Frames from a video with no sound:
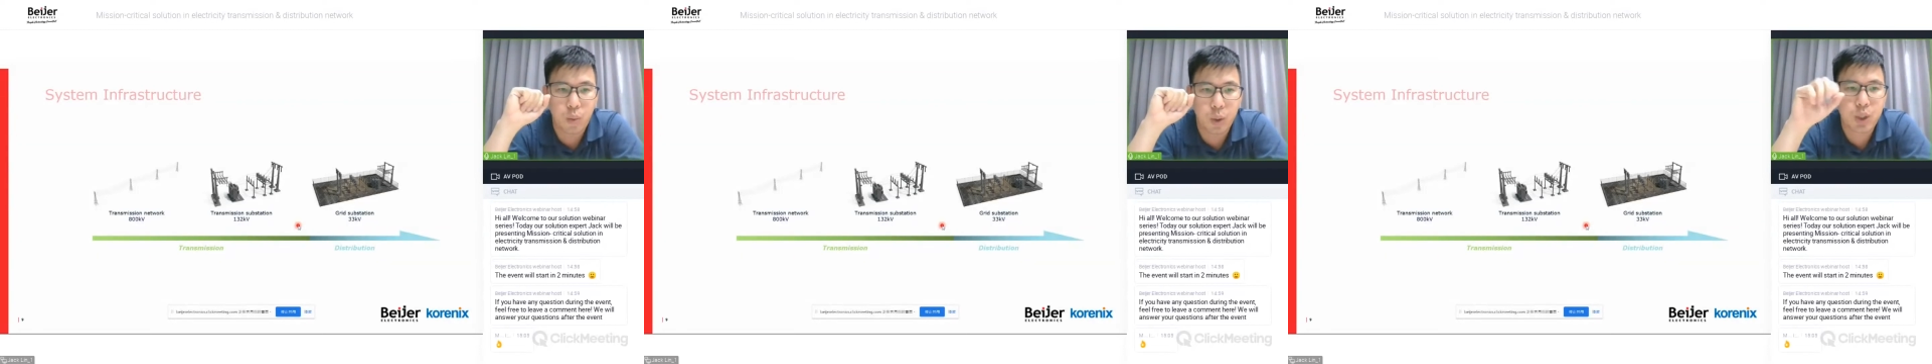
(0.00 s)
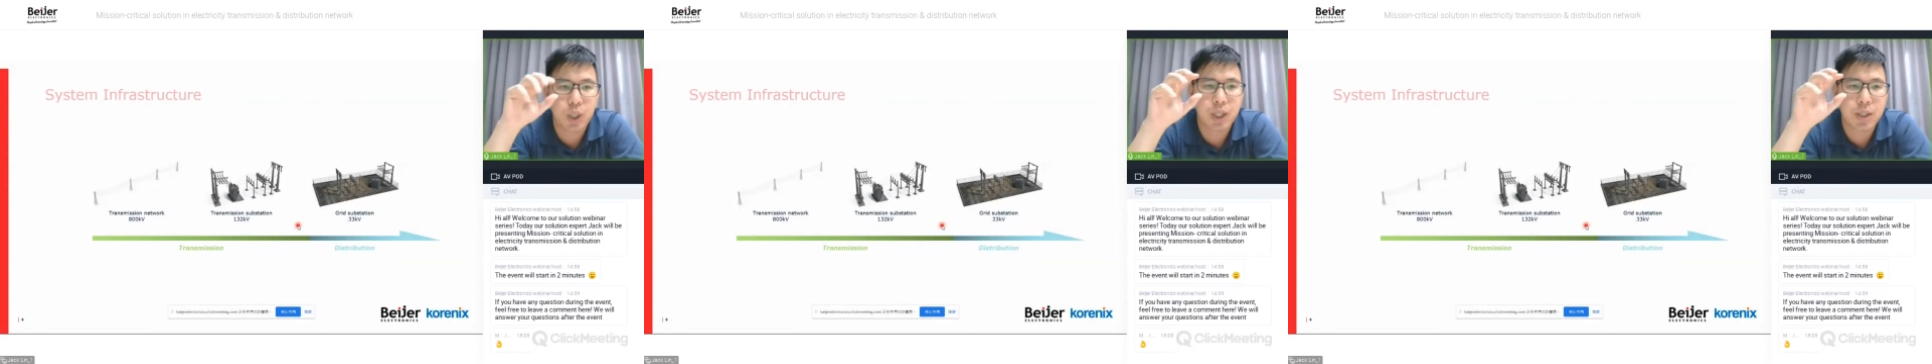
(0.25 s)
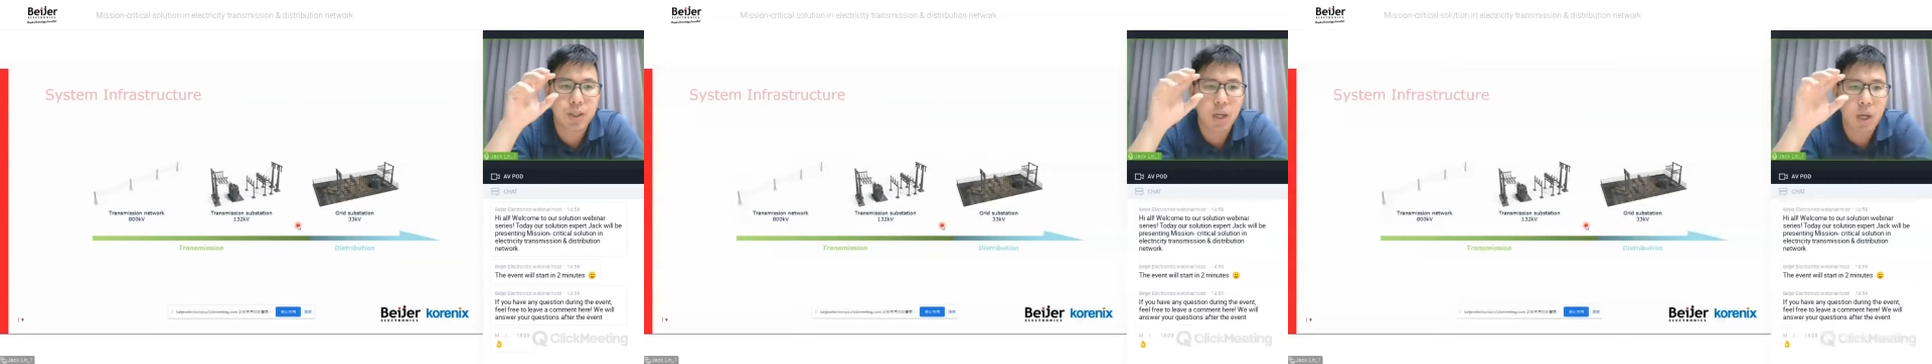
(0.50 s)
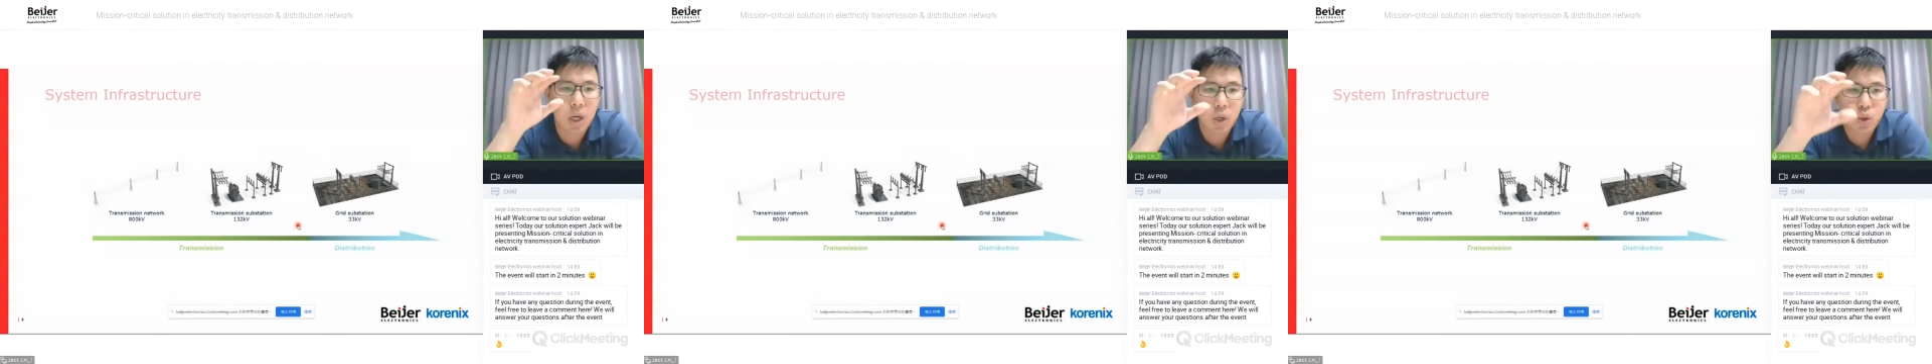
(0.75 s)
which is
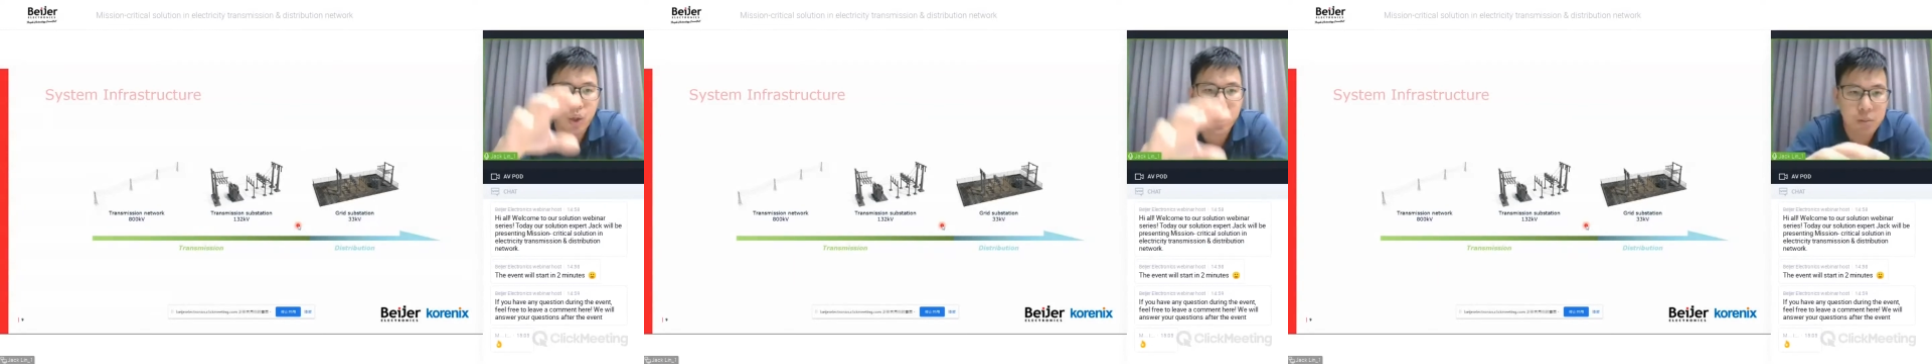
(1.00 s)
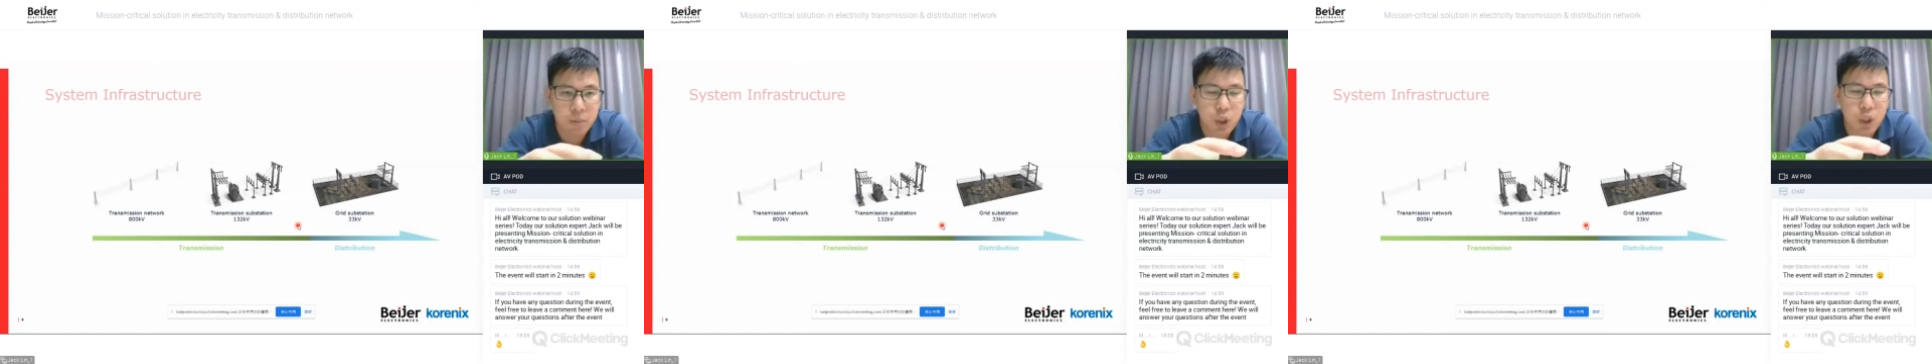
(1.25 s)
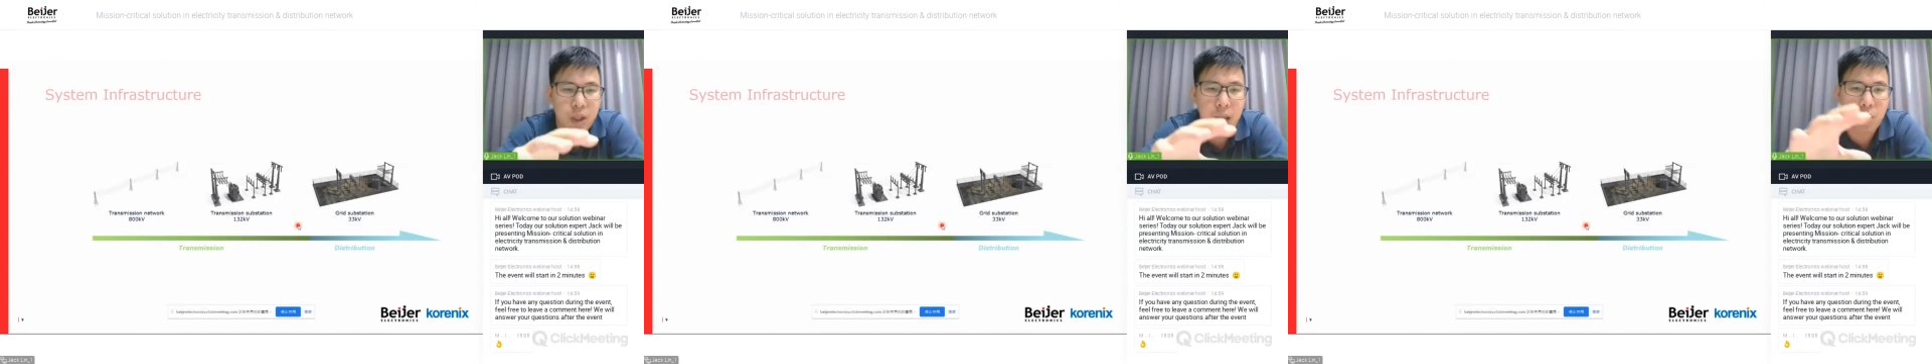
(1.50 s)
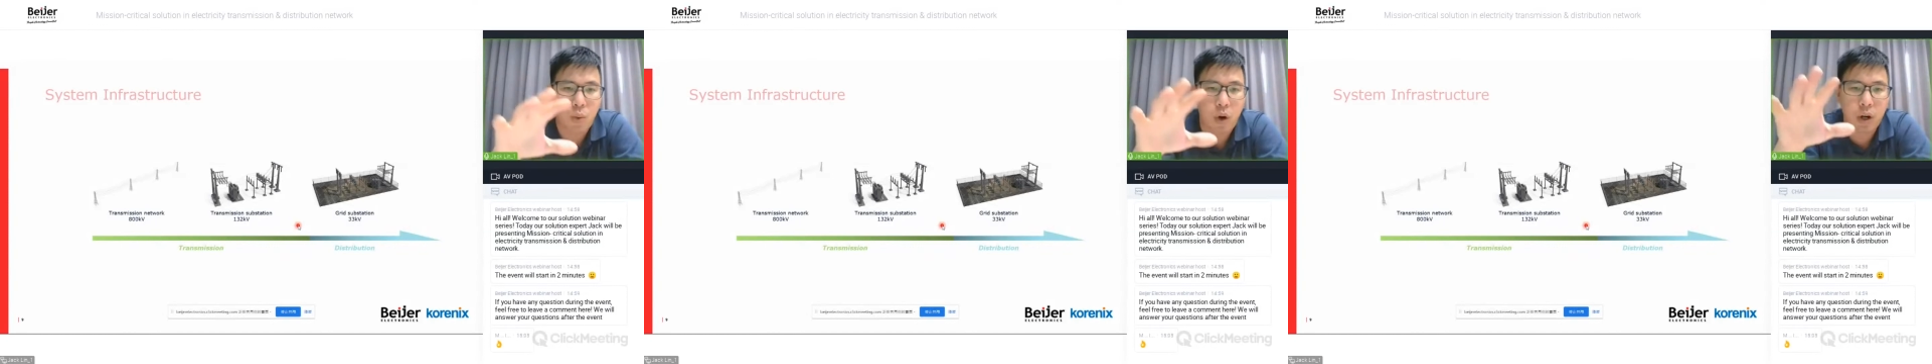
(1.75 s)
transmission
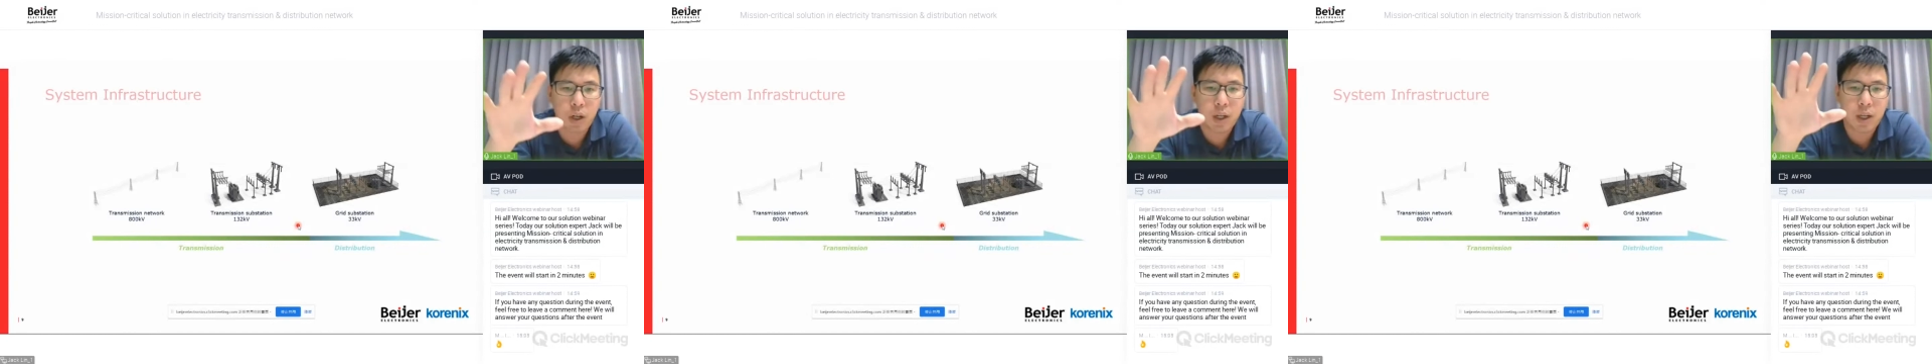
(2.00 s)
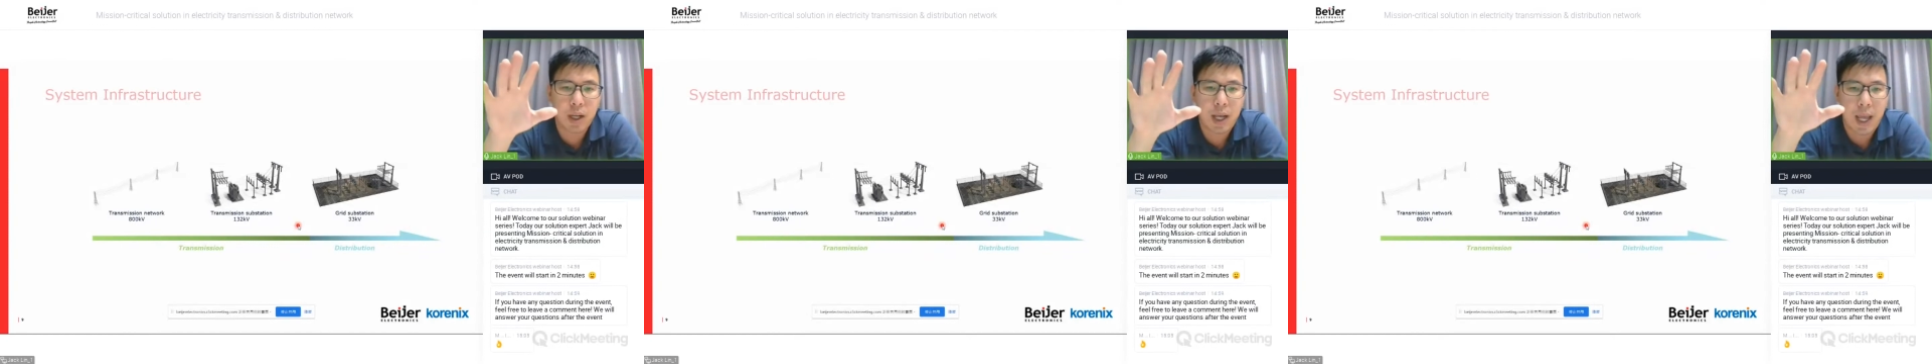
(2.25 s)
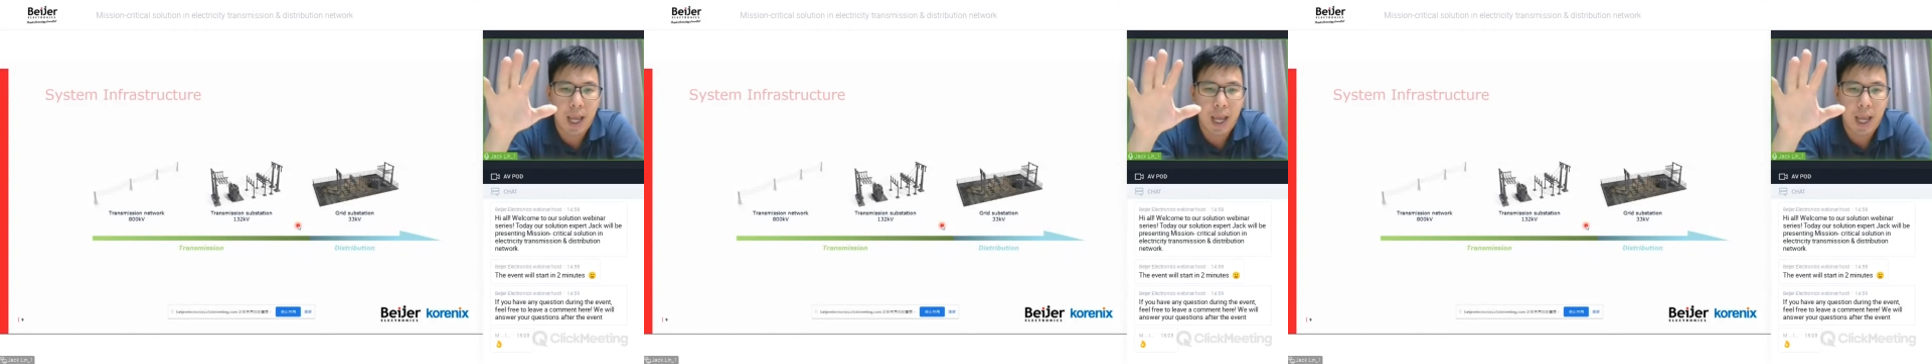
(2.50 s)
network